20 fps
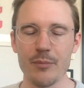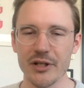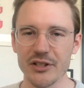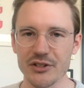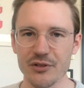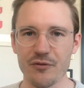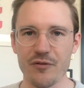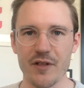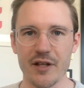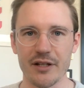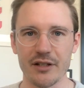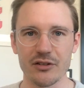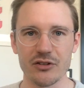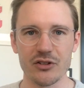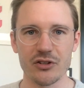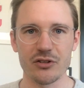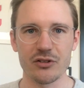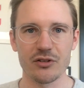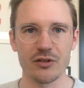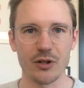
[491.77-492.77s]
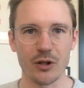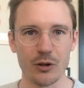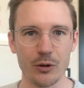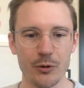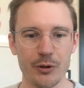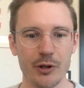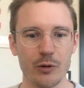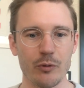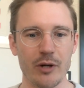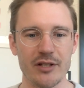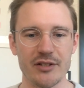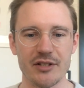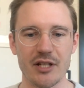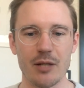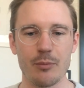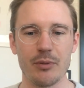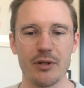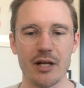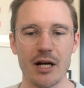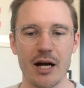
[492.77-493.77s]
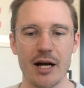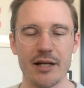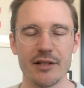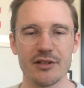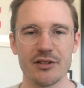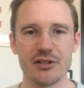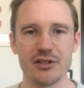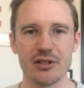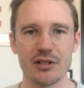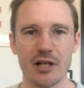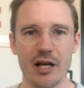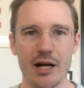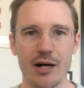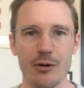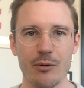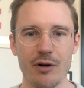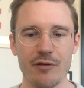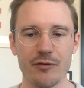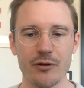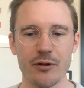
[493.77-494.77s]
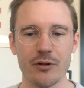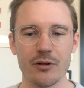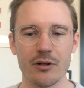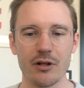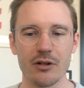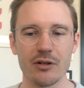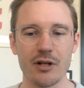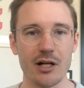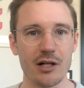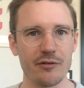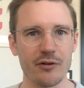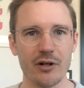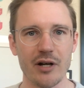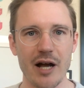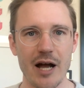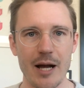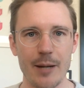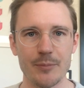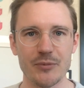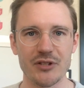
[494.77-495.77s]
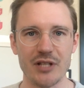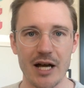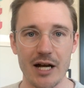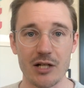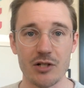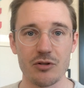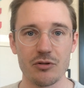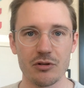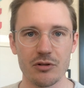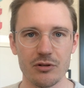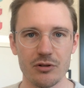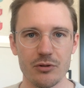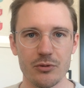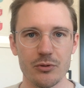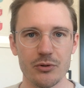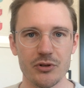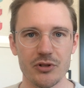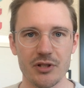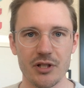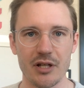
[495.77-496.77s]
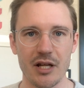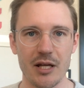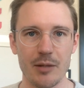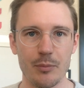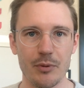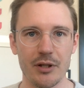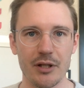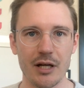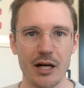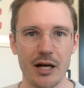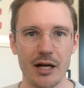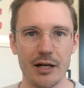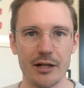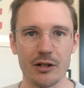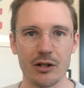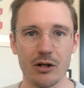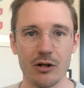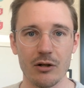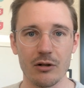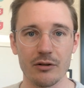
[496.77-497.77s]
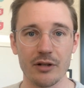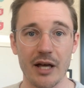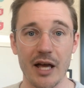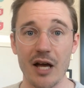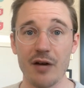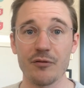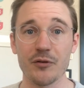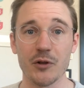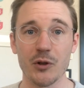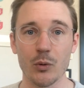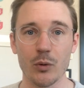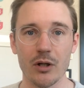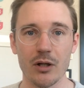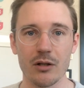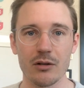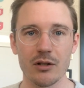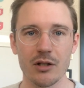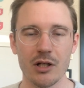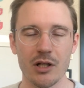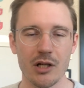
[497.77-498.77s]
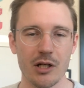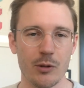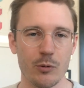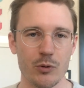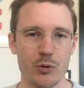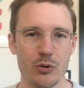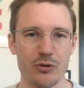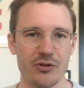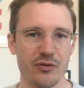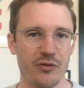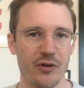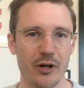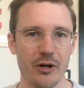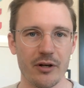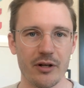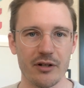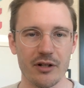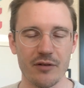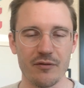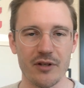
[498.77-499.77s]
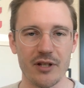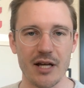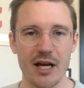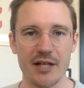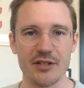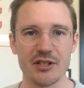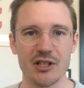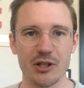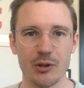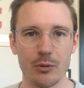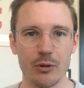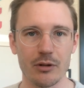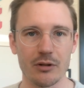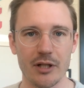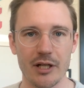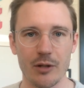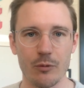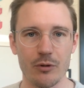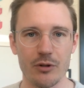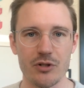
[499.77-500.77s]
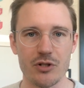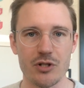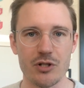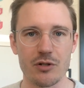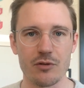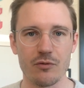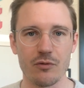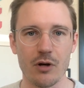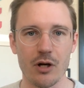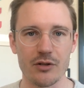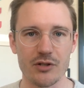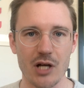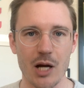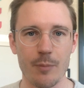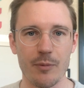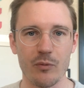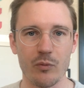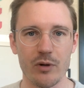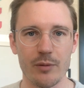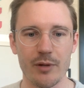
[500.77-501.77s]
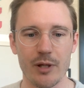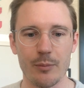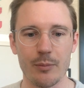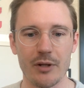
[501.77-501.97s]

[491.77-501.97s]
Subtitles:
A mix of things, including REST APIs. However, a lot of our apps actually used an API called FQL, which was a variant of the SQL language on top of web